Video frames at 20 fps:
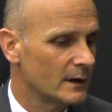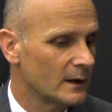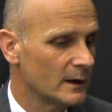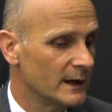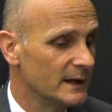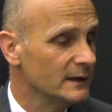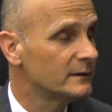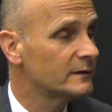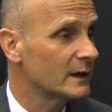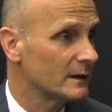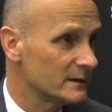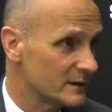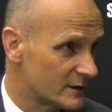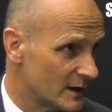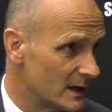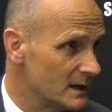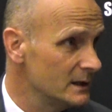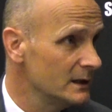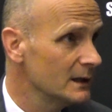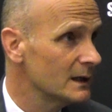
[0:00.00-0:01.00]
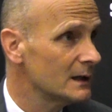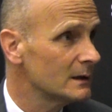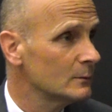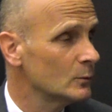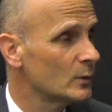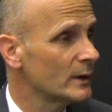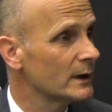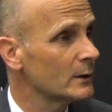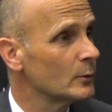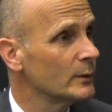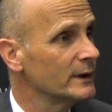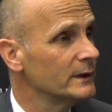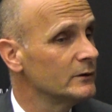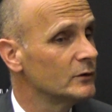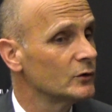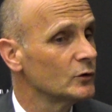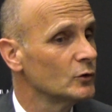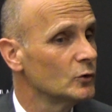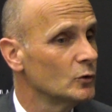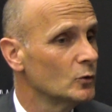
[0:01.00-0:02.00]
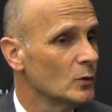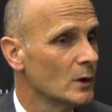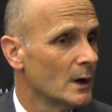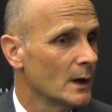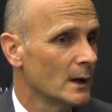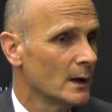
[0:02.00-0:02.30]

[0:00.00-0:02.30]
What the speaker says: in Tanzania, where we do